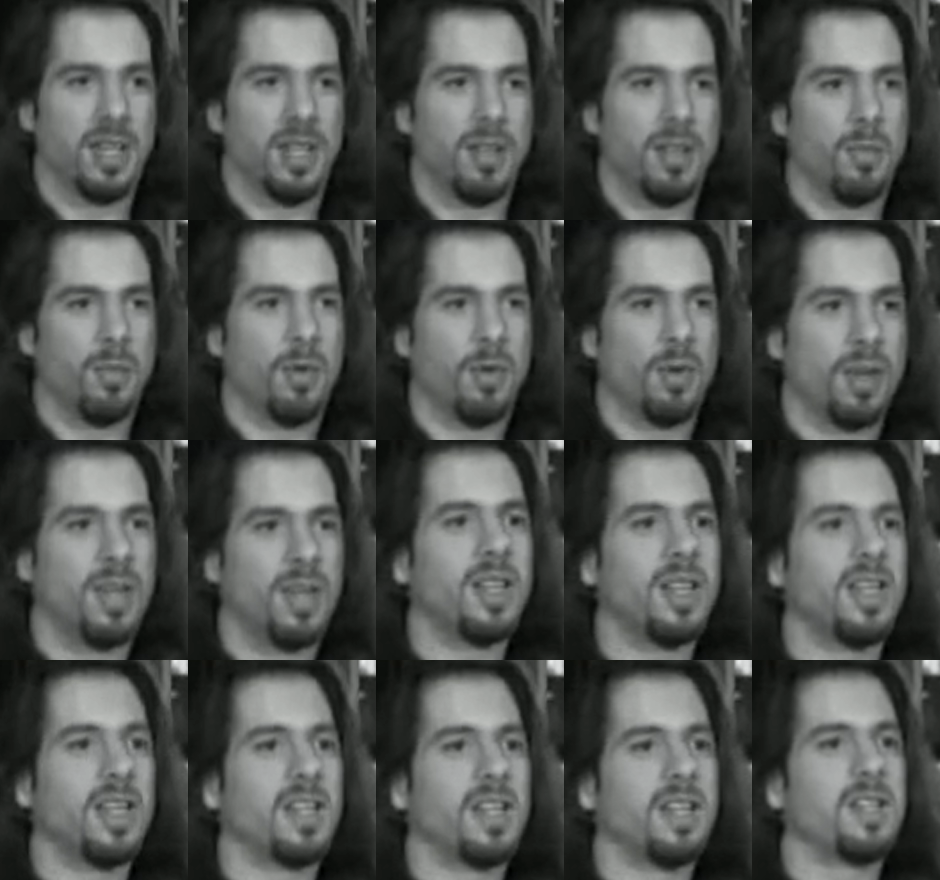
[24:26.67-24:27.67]
1
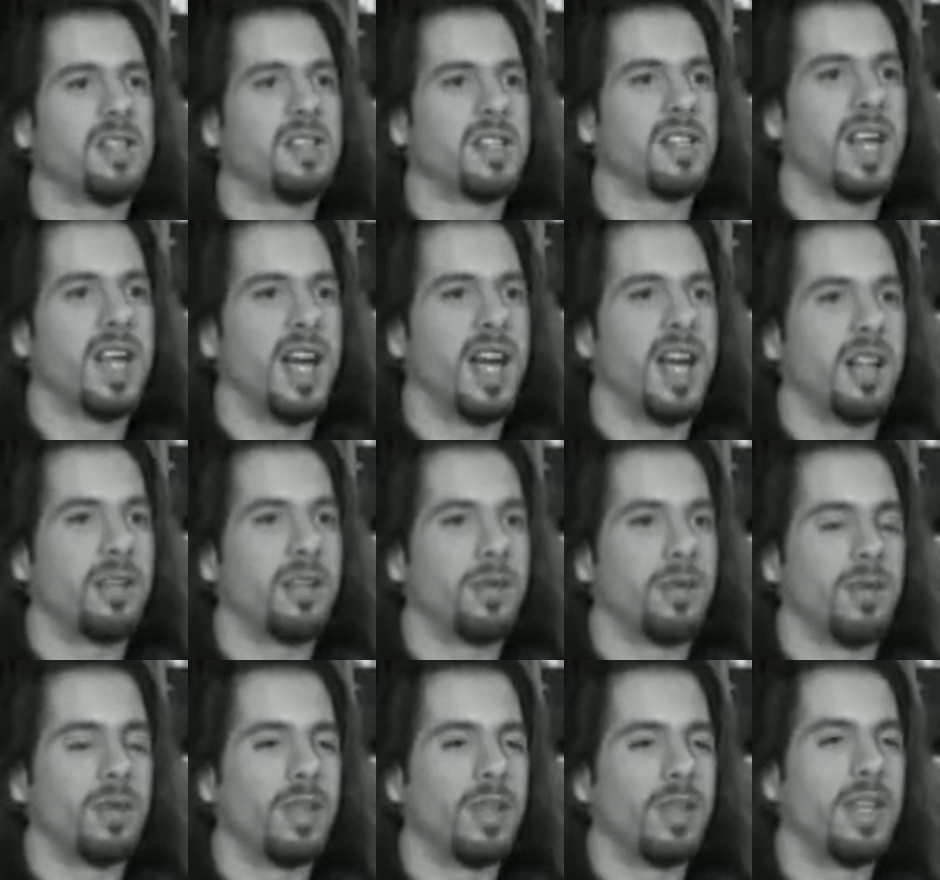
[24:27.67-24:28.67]
is scalar or
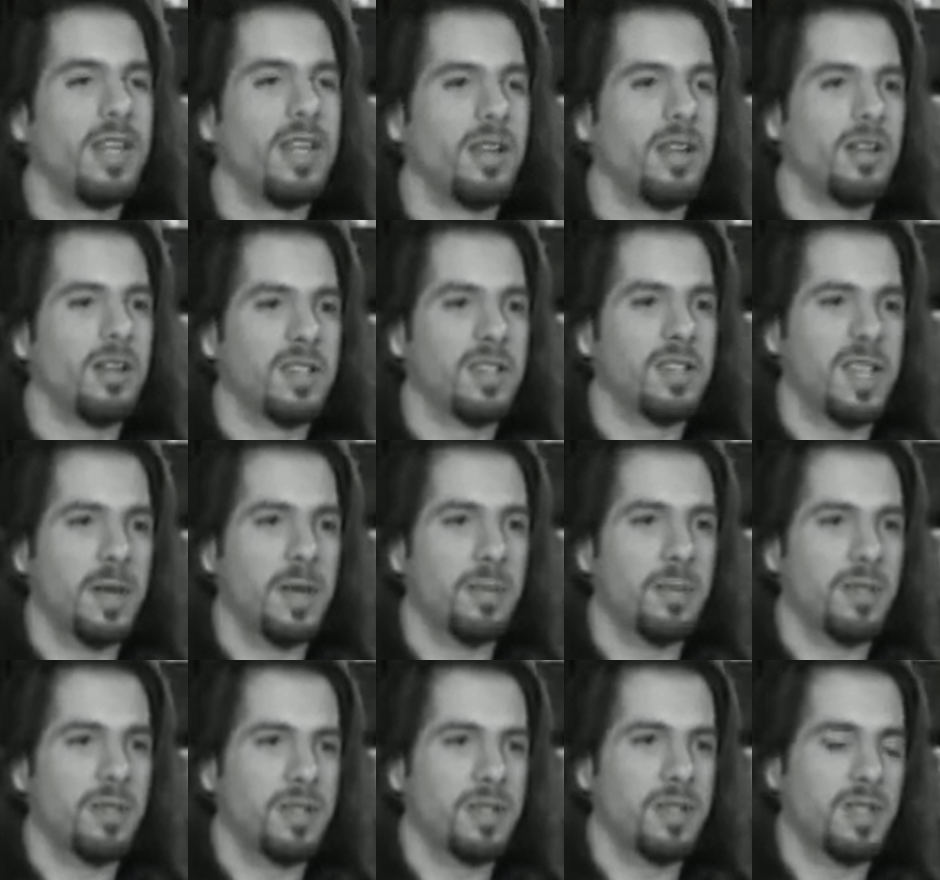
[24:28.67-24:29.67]
linear
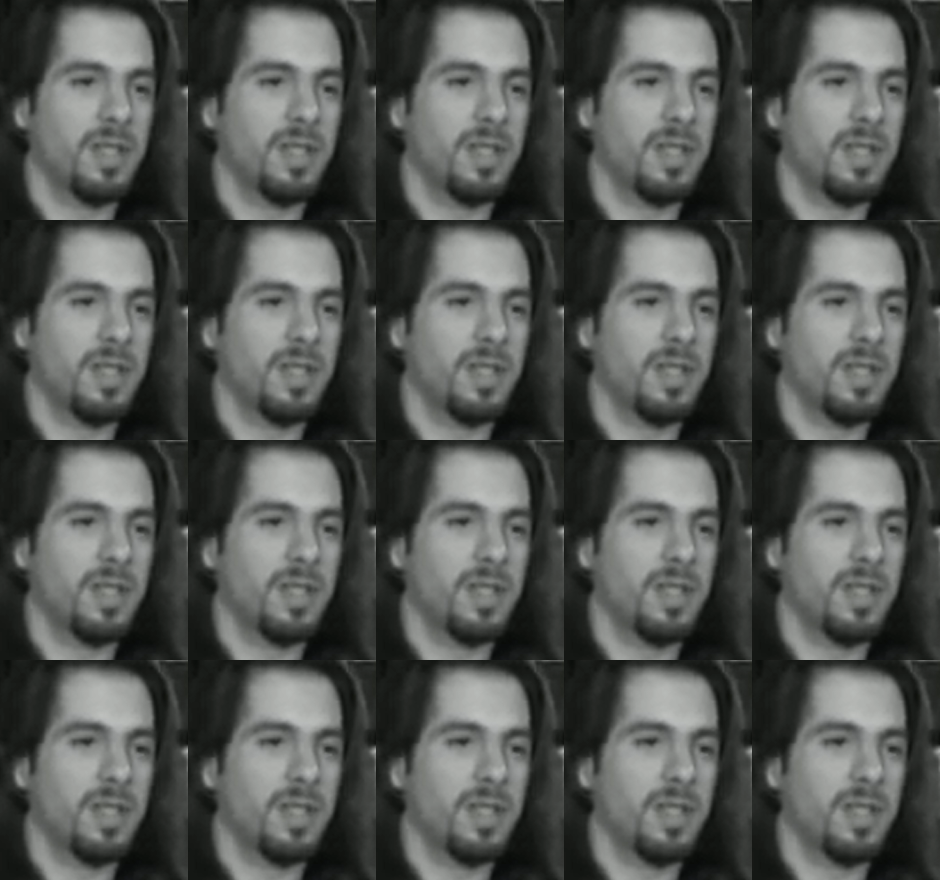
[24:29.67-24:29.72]
examples,